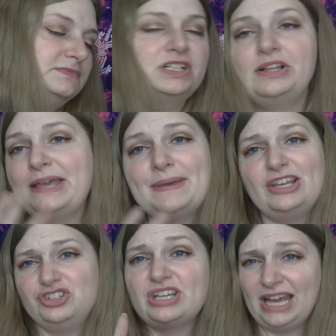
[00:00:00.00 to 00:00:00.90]

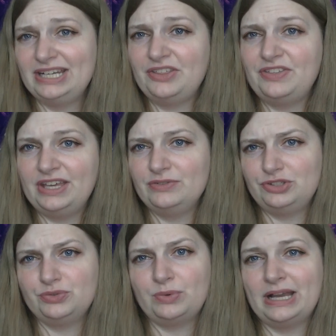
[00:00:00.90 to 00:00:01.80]
claymation kind of thing,
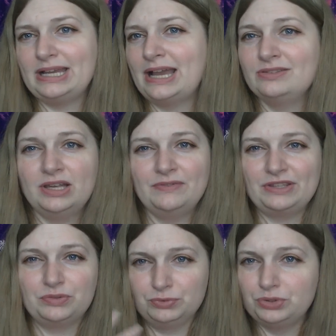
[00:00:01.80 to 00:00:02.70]
which is why I love
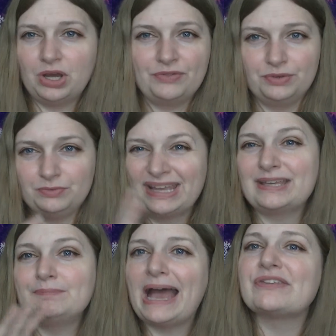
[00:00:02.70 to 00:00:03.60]
like the Rudolph the
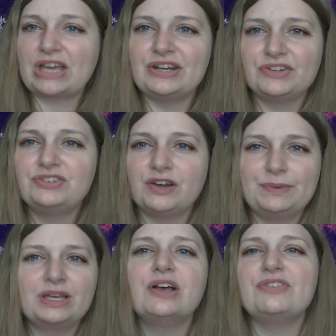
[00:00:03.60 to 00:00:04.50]
Rankin Bass kind of stuff
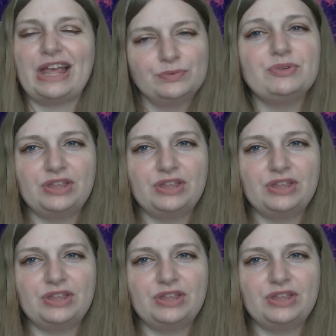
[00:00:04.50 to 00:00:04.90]
because that's what